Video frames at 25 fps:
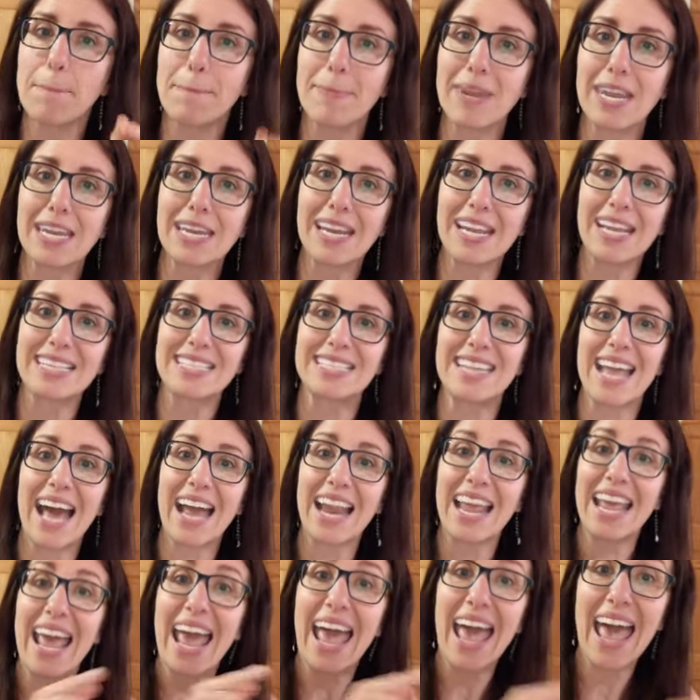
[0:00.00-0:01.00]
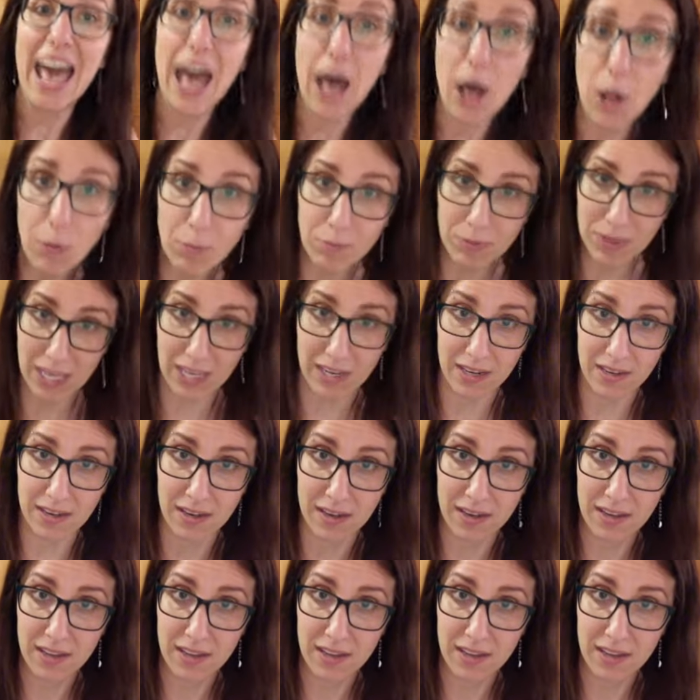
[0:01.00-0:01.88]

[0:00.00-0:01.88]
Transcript: mean it's not helping